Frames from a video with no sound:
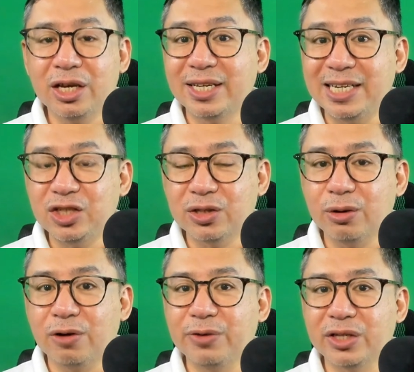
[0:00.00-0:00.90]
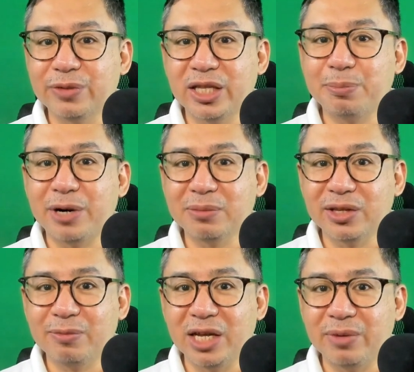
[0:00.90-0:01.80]
with the regional office of the
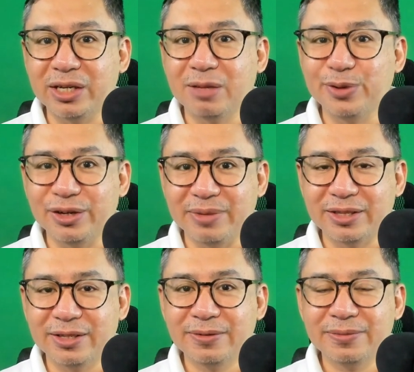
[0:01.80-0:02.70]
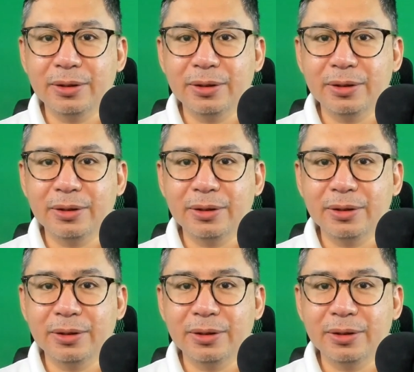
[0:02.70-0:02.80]
Department of Labor and Employment.